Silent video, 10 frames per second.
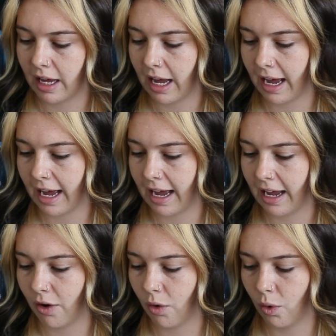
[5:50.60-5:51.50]

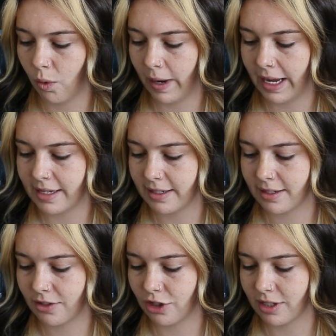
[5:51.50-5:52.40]
I
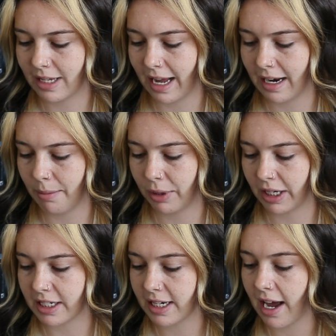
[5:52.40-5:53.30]
always just end up putting
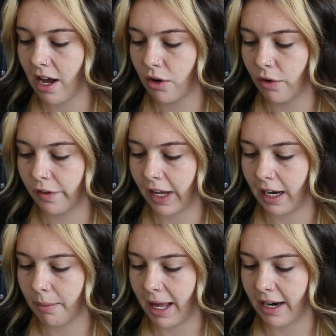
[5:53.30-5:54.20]
it down or
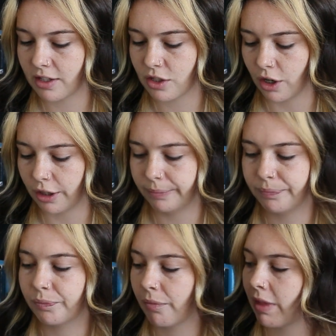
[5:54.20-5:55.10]
forgetting about it, so
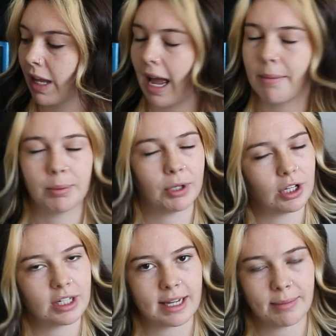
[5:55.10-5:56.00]
I'm going to put it
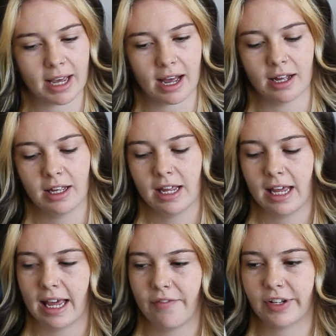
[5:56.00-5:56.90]
on the TBR.
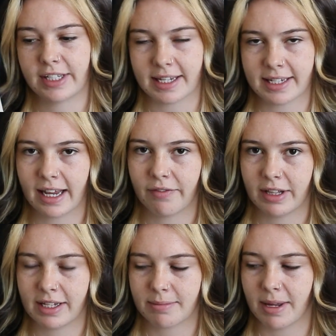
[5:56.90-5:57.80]
If it doesn't get
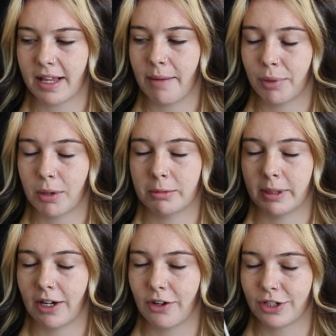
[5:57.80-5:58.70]
read this month, I'm
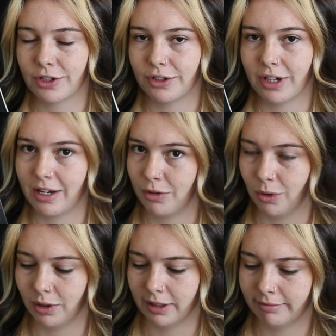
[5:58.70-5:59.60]
probably going to
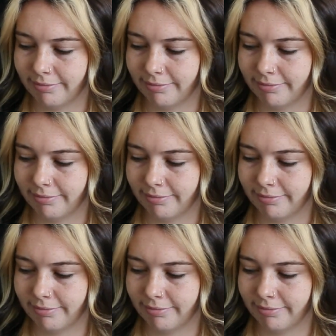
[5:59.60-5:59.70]
unhaul it.